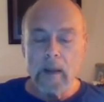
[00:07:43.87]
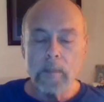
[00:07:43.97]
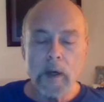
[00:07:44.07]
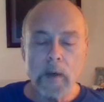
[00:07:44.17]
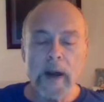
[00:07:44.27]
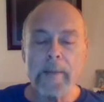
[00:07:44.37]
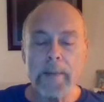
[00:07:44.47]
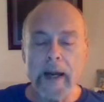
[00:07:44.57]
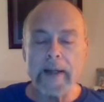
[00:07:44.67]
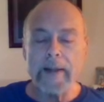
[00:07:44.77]
'But
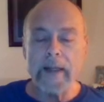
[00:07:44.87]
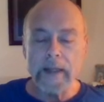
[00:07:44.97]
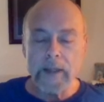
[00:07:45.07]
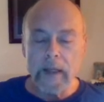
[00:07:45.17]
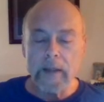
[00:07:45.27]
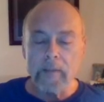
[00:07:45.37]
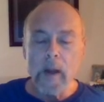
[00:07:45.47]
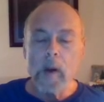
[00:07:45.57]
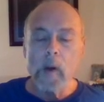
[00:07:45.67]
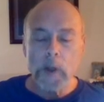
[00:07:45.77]
Rabbi,' they said,
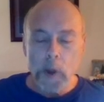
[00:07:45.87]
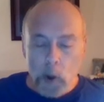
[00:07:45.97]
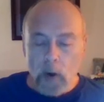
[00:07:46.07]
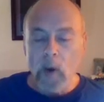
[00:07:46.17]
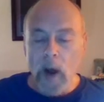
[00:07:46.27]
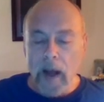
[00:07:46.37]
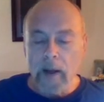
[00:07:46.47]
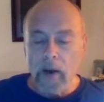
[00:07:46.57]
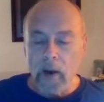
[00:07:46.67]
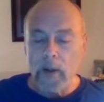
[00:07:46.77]
'a short while
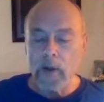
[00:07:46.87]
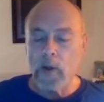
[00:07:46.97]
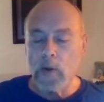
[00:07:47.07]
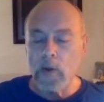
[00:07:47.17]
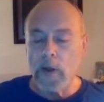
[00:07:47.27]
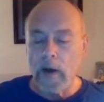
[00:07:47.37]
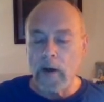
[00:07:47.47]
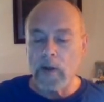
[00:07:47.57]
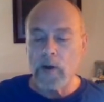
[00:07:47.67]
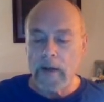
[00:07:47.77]
ago the Jews there
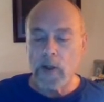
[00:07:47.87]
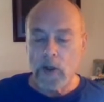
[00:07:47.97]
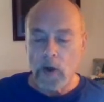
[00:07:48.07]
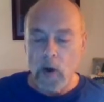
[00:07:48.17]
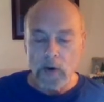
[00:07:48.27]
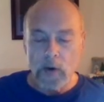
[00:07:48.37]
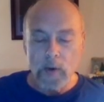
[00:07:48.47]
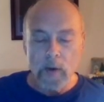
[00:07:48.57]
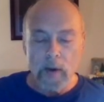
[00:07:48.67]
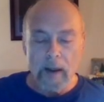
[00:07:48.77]
tried to stone
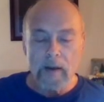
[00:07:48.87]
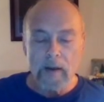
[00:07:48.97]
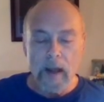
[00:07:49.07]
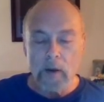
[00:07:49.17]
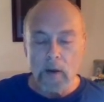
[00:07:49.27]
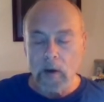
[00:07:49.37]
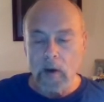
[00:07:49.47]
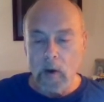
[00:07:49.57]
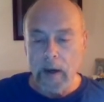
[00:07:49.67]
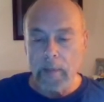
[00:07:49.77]
you, and yet you're
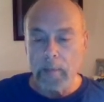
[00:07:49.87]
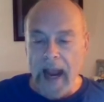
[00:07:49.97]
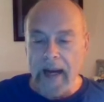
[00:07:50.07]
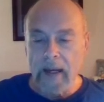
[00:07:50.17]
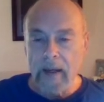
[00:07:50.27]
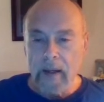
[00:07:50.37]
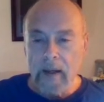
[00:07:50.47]
going back?'